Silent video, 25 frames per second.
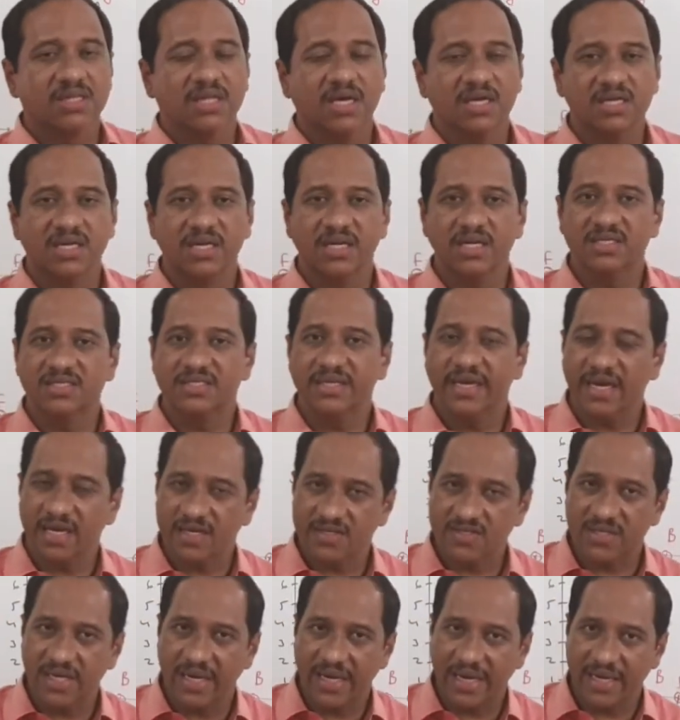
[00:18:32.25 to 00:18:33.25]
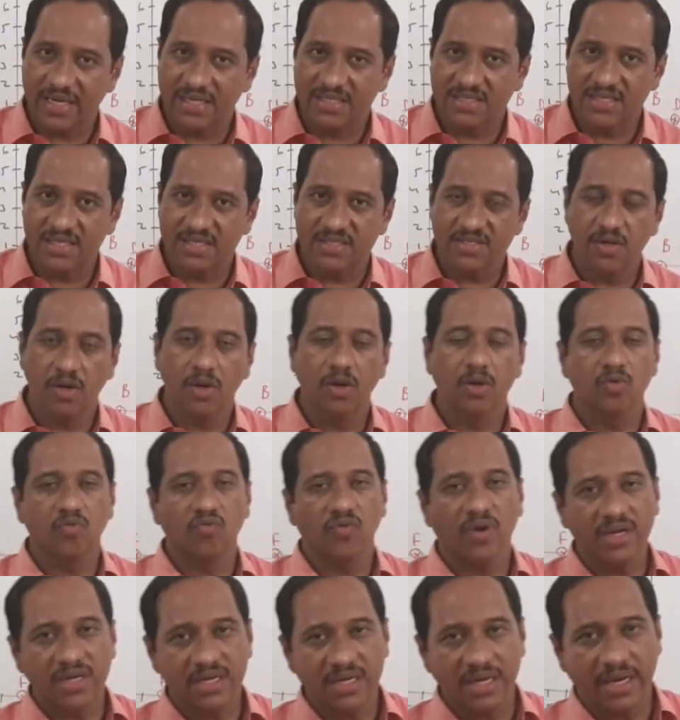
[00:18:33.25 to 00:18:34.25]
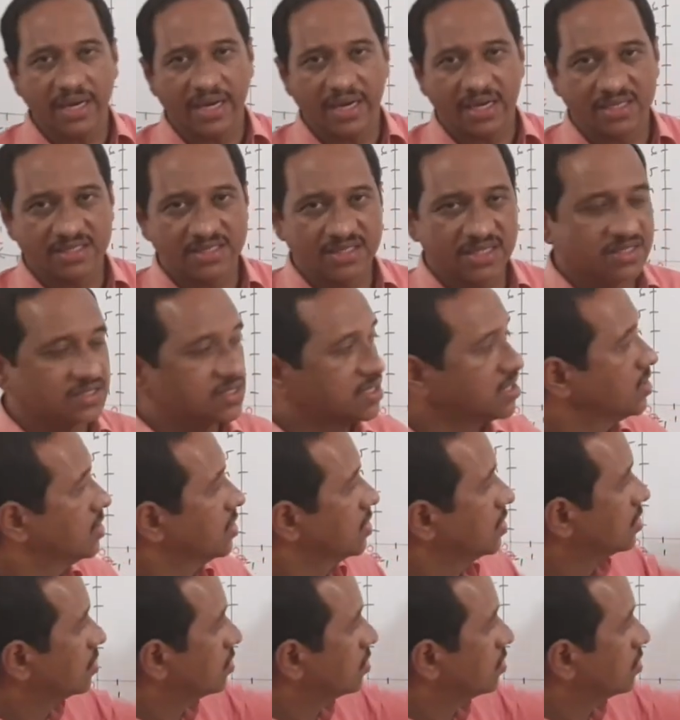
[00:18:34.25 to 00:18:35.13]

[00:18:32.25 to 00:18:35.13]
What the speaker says: that is x-axis or y-axis,